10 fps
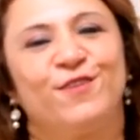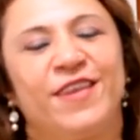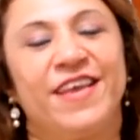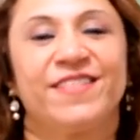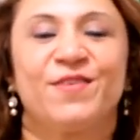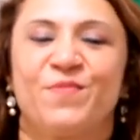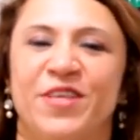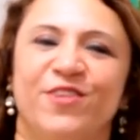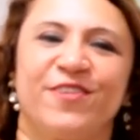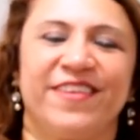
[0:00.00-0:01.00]
today it's a
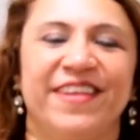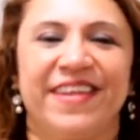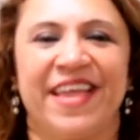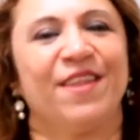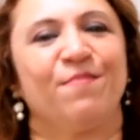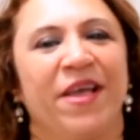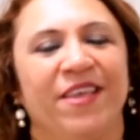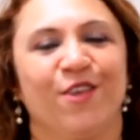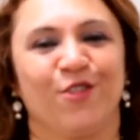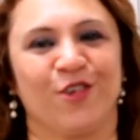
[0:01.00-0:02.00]
vegetarian day in my
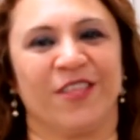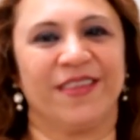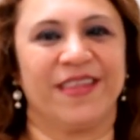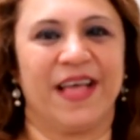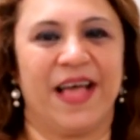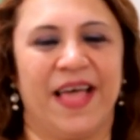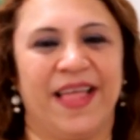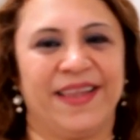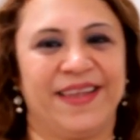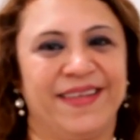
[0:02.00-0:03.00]
kitchen,
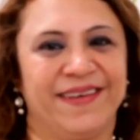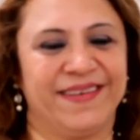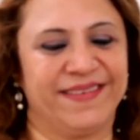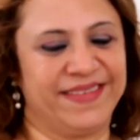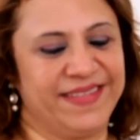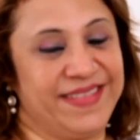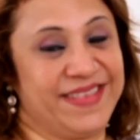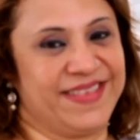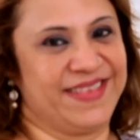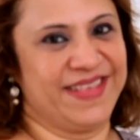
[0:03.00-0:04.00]
and uh,
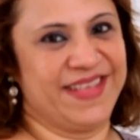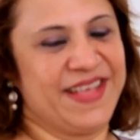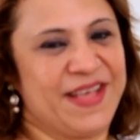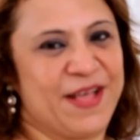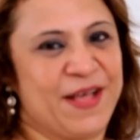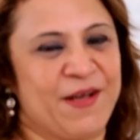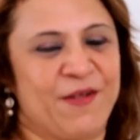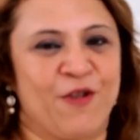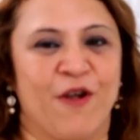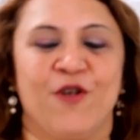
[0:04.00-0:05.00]
it's
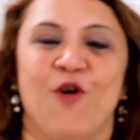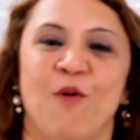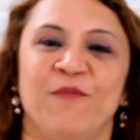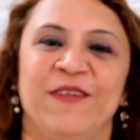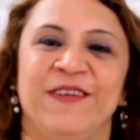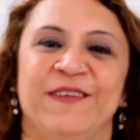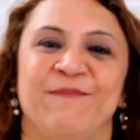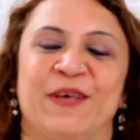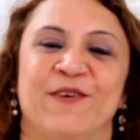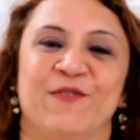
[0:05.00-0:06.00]
not normal
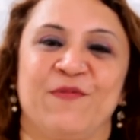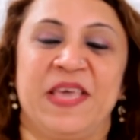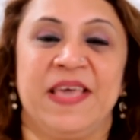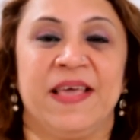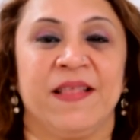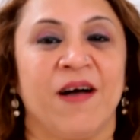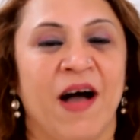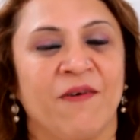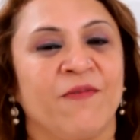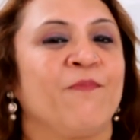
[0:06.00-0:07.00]
because we
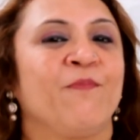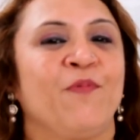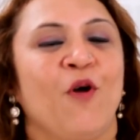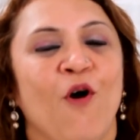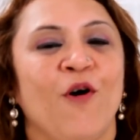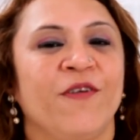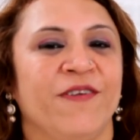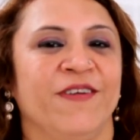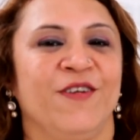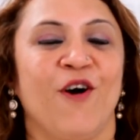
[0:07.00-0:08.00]
are pure
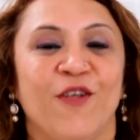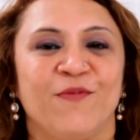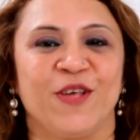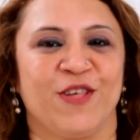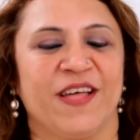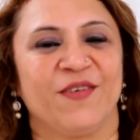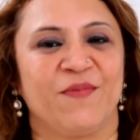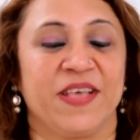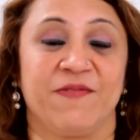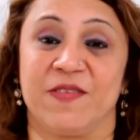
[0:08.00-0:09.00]
non-veg
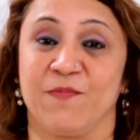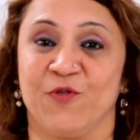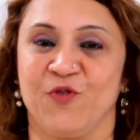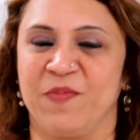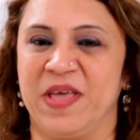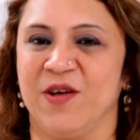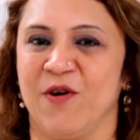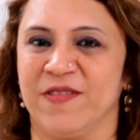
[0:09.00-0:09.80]
otherwise. We're supposed to be God